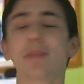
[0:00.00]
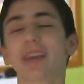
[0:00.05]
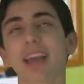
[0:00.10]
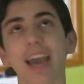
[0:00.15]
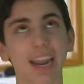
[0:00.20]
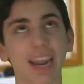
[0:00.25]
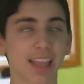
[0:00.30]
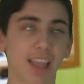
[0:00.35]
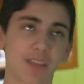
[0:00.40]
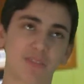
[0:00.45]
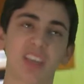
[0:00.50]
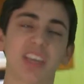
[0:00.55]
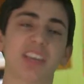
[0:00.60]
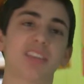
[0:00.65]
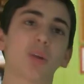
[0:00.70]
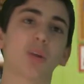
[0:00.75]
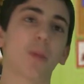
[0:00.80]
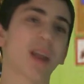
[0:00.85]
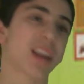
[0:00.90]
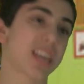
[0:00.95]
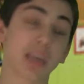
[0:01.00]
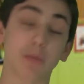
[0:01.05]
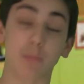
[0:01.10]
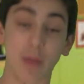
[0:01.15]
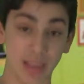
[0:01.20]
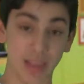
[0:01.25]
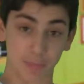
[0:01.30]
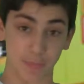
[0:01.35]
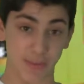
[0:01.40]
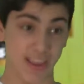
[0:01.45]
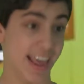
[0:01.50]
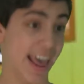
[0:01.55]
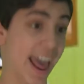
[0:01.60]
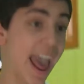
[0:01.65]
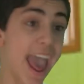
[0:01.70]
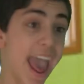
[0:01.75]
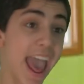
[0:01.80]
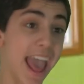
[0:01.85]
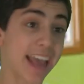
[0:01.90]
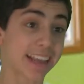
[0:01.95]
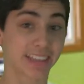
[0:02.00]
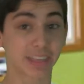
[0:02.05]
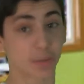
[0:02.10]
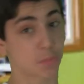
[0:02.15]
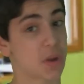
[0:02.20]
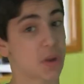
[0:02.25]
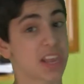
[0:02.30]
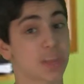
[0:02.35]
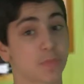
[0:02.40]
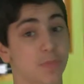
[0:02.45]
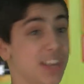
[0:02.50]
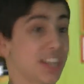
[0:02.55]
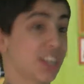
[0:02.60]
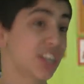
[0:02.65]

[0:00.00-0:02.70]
my God, I love the Easter Bunny. He brings me eggs, he brings me